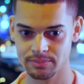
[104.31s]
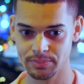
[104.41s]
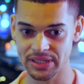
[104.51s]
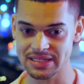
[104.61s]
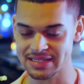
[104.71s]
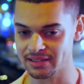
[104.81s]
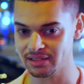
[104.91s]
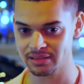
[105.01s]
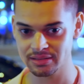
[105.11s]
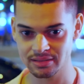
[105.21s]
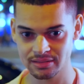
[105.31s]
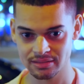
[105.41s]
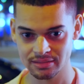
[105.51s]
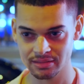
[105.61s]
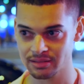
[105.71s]
Penicillin?
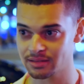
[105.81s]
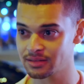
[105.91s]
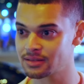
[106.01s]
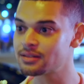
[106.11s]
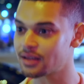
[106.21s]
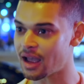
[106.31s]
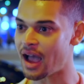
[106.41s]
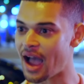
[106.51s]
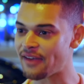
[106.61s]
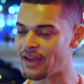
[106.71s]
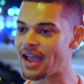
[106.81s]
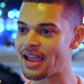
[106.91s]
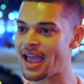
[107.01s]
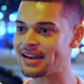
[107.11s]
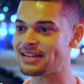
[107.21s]
There you go. I, I, I
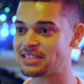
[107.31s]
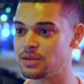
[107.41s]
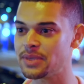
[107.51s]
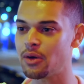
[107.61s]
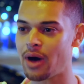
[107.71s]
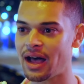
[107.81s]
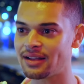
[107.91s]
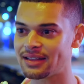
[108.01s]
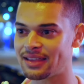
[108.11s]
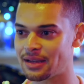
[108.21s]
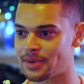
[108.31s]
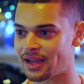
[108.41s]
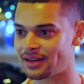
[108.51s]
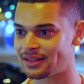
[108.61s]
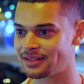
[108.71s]
had, it took me a while to think about it.